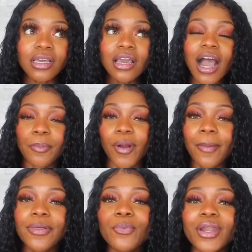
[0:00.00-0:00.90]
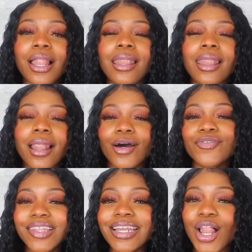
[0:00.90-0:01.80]
I probably would have
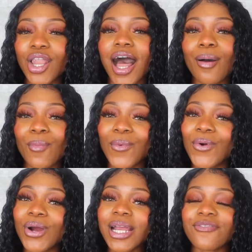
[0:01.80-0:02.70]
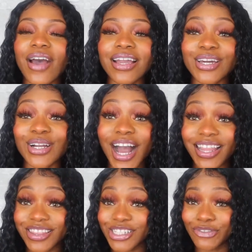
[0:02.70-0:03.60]
loved it a lot more if I could have
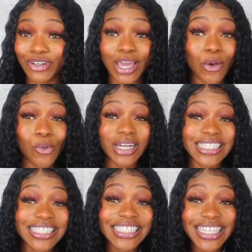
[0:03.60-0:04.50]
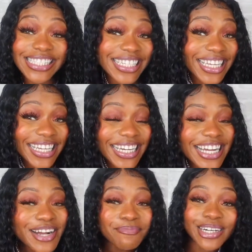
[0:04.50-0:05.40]
got this for like 160,
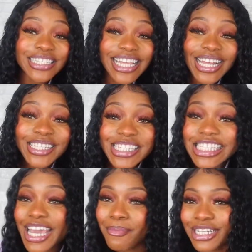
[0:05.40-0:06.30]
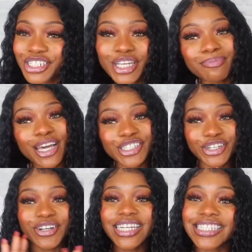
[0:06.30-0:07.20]
but that's just like my cheap
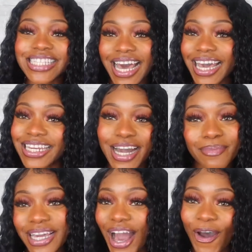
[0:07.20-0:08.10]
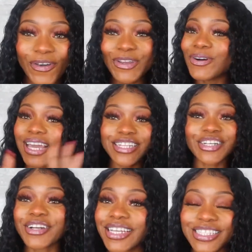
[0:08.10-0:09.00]
Nigerian side coming out. You know,
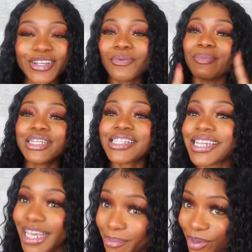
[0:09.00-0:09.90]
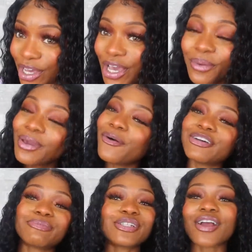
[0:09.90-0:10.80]
Nigerians, you know, we be cheap. We
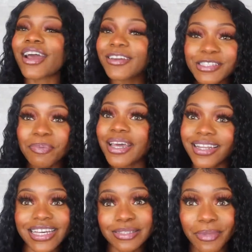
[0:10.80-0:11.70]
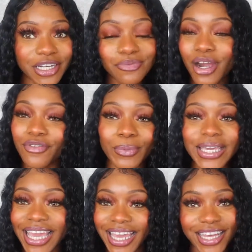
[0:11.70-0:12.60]
always be trying to spend less money wherever we
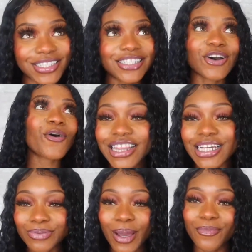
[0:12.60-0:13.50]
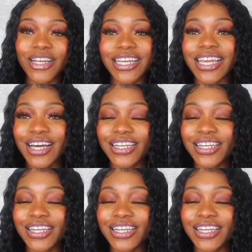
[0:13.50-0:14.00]
can, so that's why I'm rating it a